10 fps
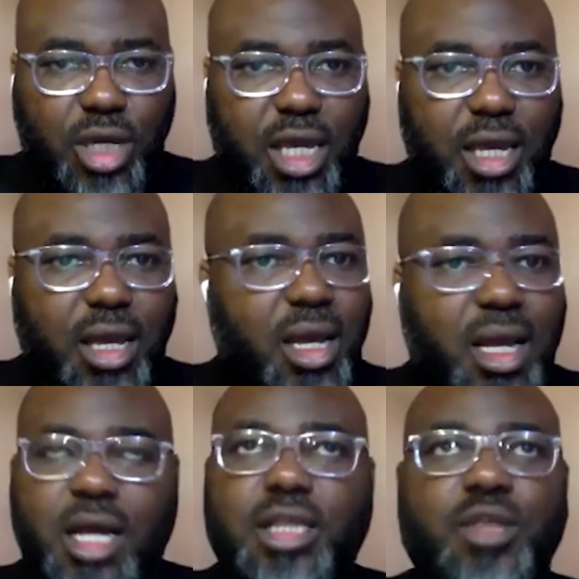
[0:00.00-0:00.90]
Okay.
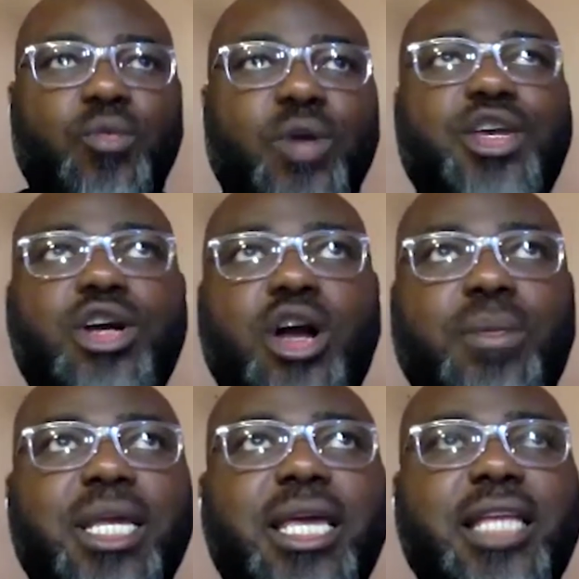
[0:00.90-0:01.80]
The way you
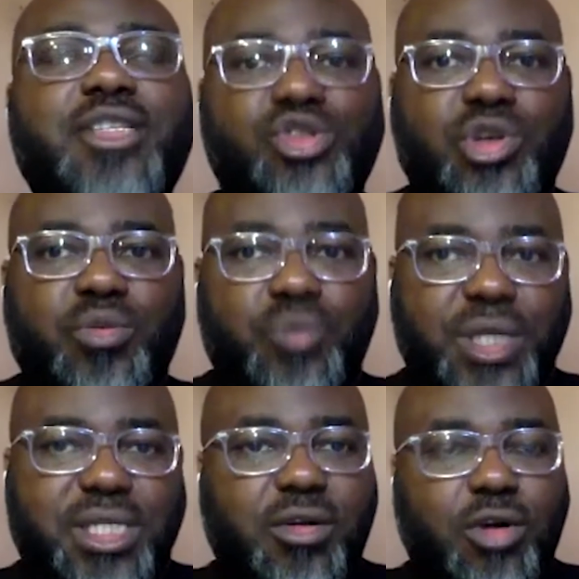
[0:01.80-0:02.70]
communicate to a
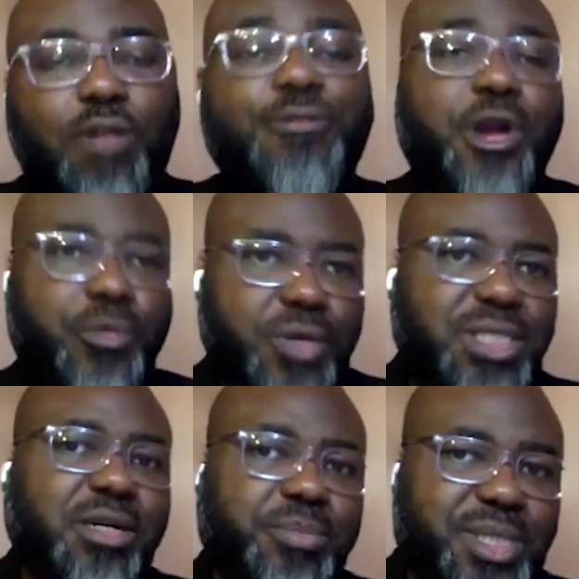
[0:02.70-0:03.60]
retail or for a
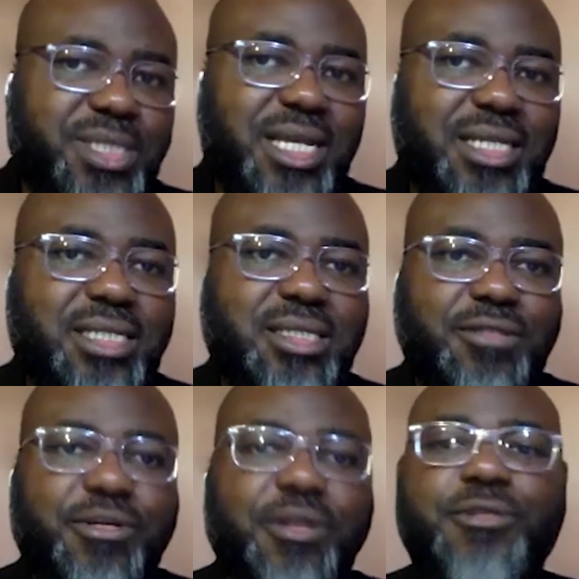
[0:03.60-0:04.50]
retail business is
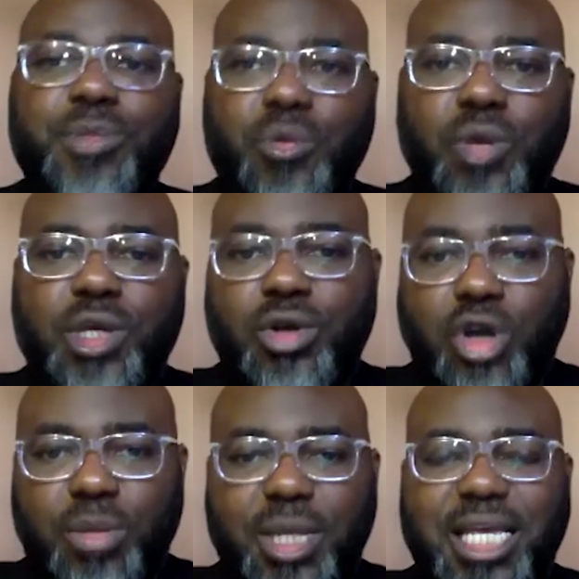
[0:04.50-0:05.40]
different from the way you
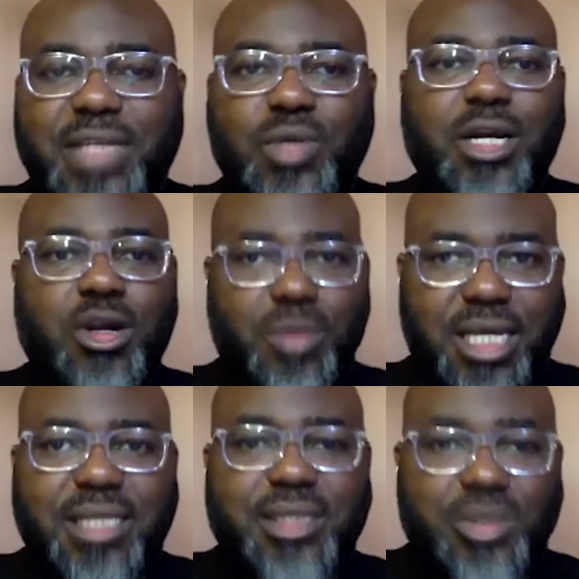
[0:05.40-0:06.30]
communicate when you're
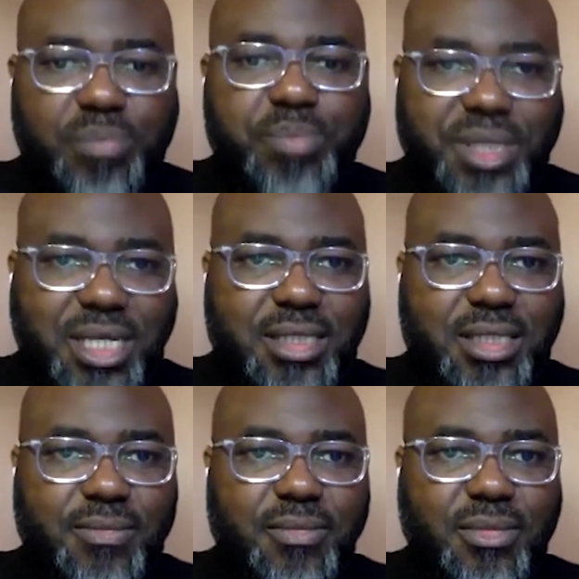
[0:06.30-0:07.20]
communicating to a business
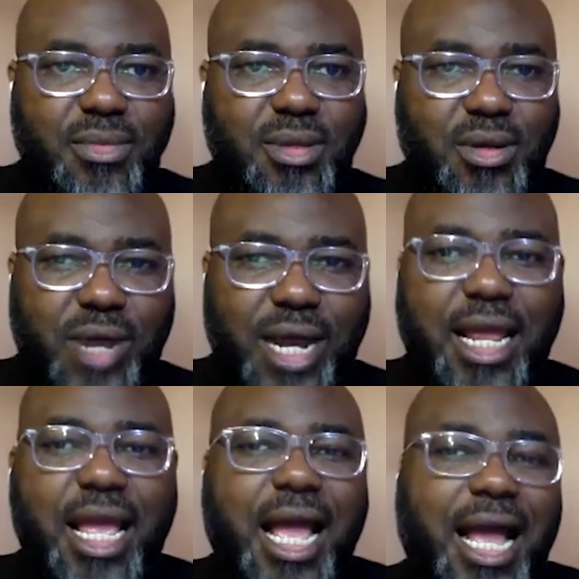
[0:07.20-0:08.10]
right?